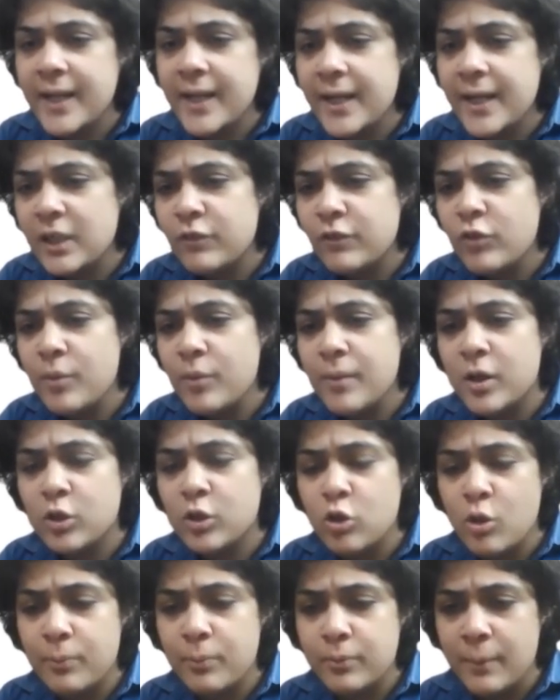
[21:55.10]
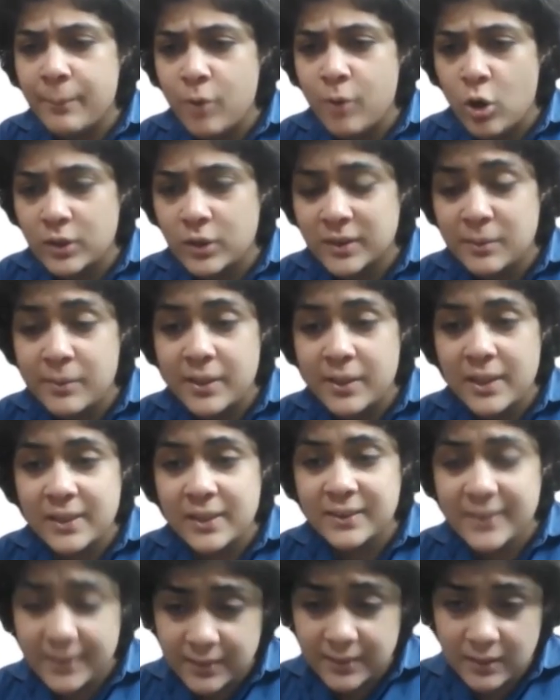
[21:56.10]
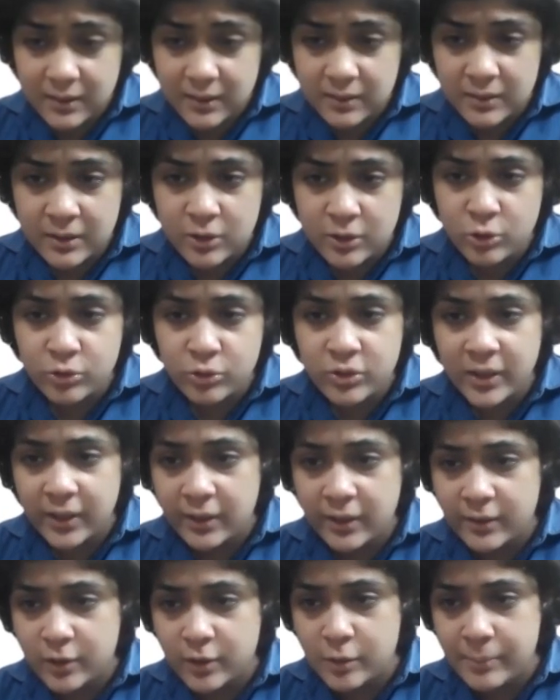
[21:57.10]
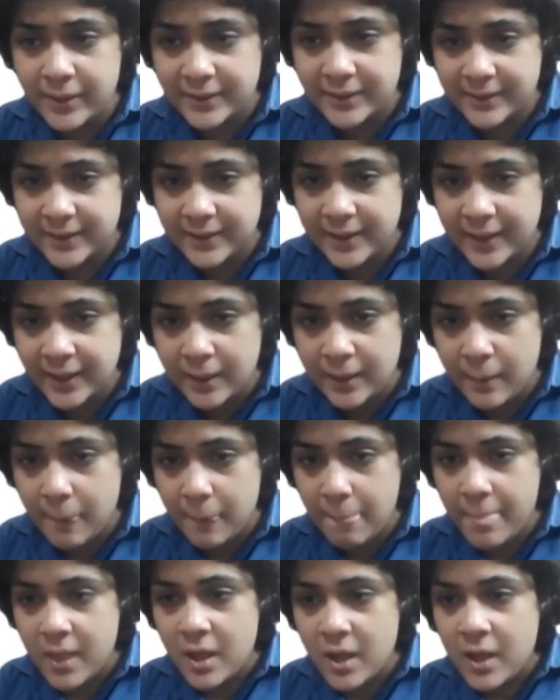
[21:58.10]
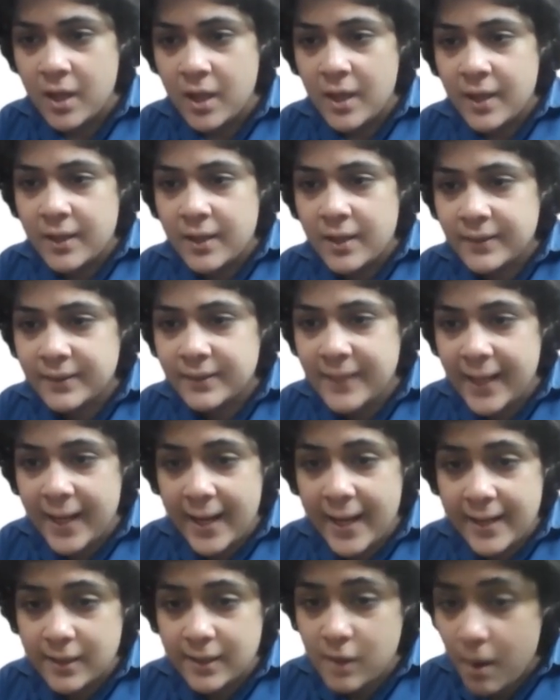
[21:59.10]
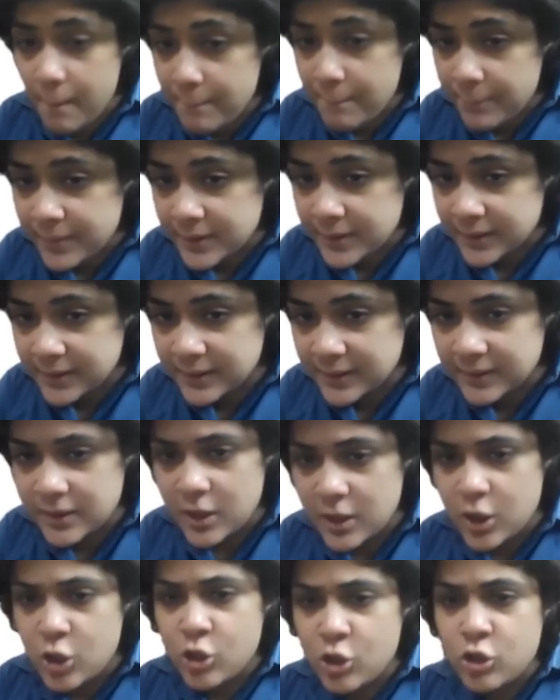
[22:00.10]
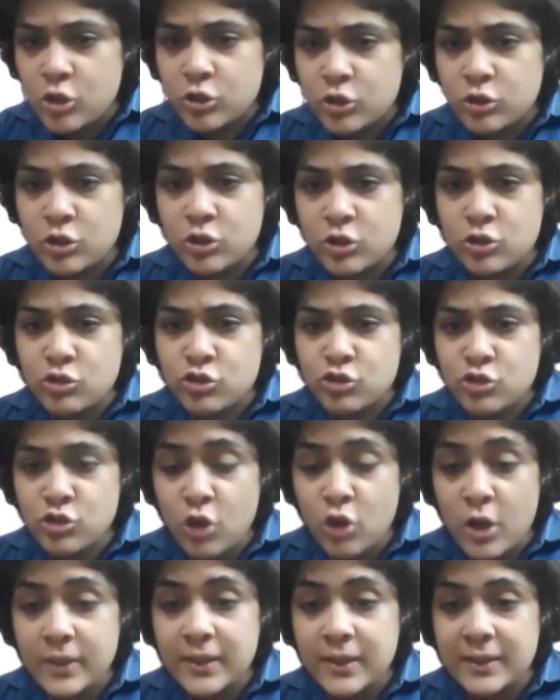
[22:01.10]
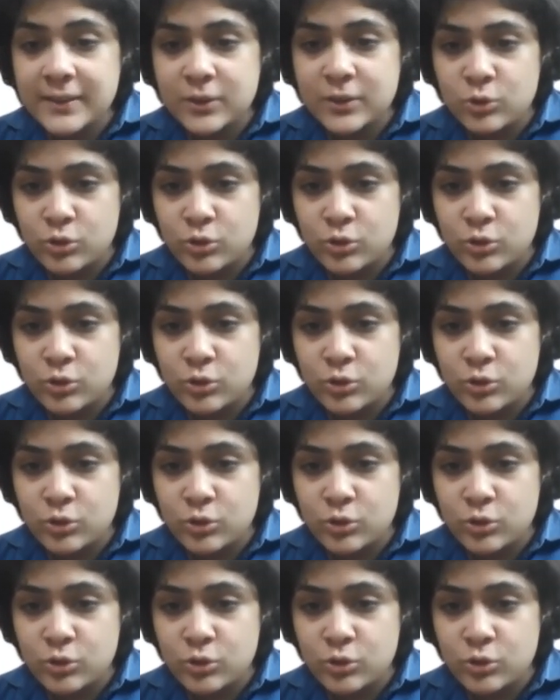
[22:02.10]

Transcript: dated from approximately 600 to 300 BCE. They encompass the Shrota